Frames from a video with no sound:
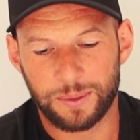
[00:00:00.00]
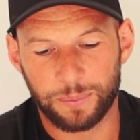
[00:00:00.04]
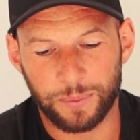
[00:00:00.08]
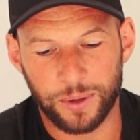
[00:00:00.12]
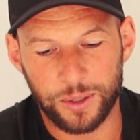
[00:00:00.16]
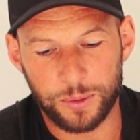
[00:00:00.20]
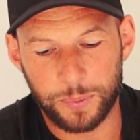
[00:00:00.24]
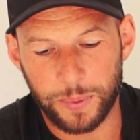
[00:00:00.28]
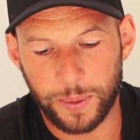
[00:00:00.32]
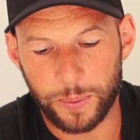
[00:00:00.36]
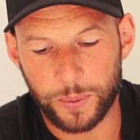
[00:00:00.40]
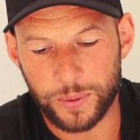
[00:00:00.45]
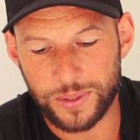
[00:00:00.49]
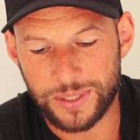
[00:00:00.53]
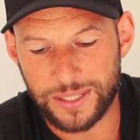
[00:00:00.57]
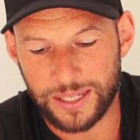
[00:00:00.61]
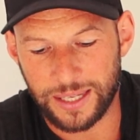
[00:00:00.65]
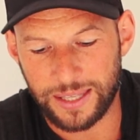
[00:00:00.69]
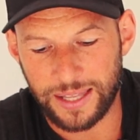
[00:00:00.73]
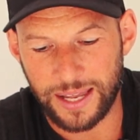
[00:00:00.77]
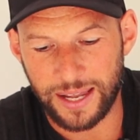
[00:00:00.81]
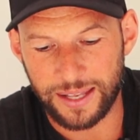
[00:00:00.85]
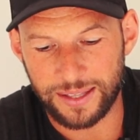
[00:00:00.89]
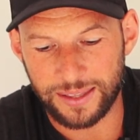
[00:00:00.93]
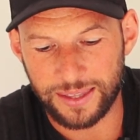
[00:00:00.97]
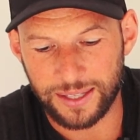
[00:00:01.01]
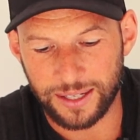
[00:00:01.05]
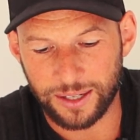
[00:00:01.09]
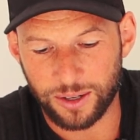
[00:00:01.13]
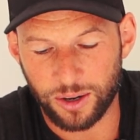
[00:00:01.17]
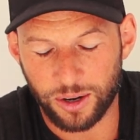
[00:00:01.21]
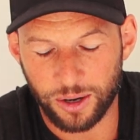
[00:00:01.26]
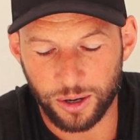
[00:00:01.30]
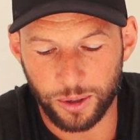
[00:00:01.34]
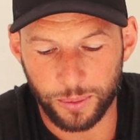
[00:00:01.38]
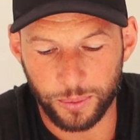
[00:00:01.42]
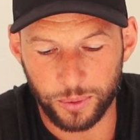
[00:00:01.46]
Most people would see that and
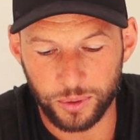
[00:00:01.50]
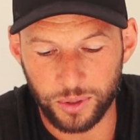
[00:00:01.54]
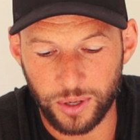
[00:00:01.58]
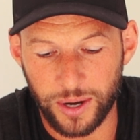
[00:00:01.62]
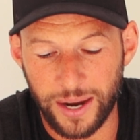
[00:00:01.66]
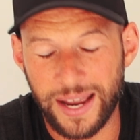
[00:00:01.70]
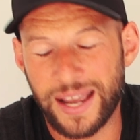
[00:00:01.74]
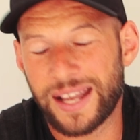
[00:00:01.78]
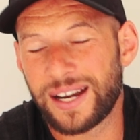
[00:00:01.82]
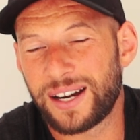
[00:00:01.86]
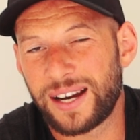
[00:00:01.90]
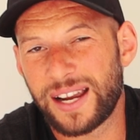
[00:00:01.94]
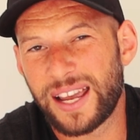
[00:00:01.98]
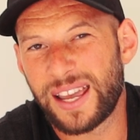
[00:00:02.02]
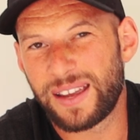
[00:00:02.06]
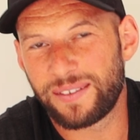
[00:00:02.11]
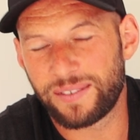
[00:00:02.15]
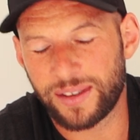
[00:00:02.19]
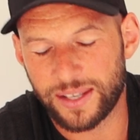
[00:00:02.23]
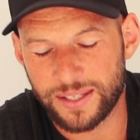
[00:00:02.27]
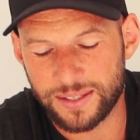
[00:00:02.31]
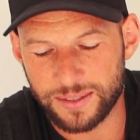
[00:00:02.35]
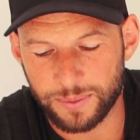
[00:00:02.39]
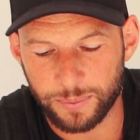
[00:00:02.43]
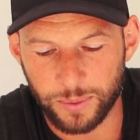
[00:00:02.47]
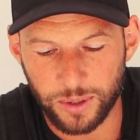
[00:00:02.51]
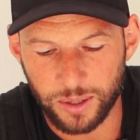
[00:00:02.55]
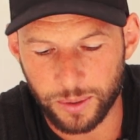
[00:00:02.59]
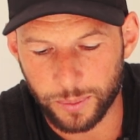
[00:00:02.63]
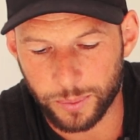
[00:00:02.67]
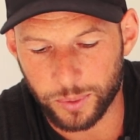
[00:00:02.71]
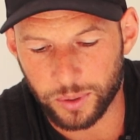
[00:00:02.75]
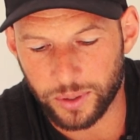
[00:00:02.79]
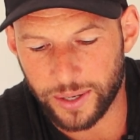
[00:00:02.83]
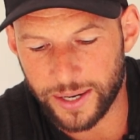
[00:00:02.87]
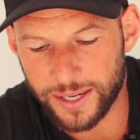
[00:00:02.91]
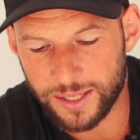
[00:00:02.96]
think, horrible night. And I have had some
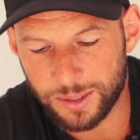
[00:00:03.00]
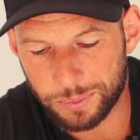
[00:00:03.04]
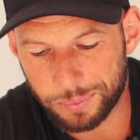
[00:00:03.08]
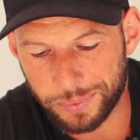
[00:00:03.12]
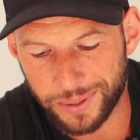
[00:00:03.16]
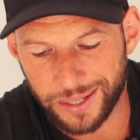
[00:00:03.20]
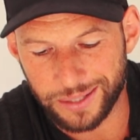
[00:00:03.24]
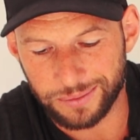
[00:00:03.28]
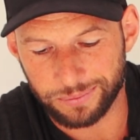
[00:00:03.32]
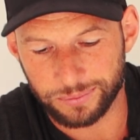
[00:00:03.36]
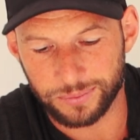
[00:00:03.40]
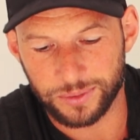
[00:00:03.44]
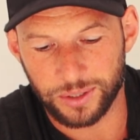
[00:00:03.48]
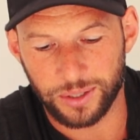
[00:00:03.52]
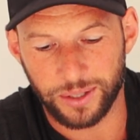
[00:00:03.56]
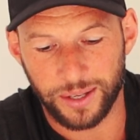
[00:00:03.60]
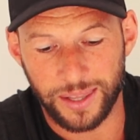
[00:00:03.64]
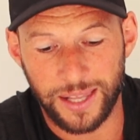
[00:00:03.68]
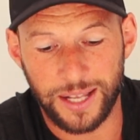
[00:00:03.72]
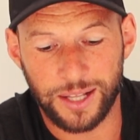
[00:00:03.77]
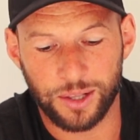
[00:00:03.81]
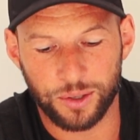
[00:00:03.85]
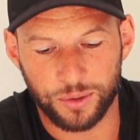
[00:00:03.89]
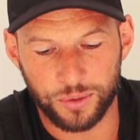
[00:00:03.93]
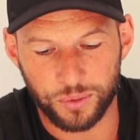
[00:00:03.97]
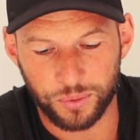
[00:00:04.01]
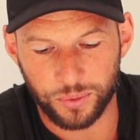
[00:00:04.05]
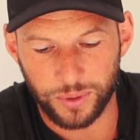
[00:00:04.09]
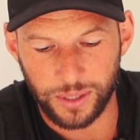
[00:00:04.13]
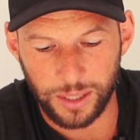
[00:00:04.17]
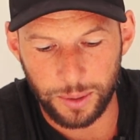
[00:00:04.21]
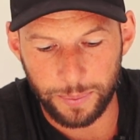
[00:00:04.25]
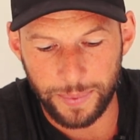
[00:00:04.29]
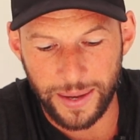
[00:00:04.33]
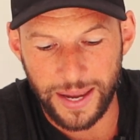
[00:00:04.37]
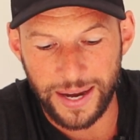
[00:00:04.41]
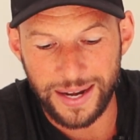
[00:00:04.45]
horrible nights, but you know, that looks
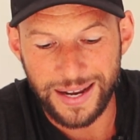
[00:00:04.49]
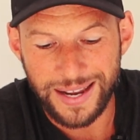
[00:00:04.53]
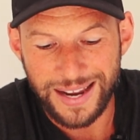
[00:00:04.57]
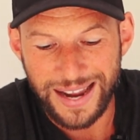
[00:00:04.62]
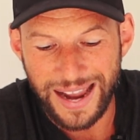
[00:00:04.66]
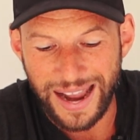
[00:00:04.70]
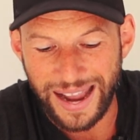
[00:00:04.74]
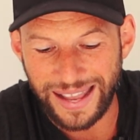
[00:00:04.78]
really bad.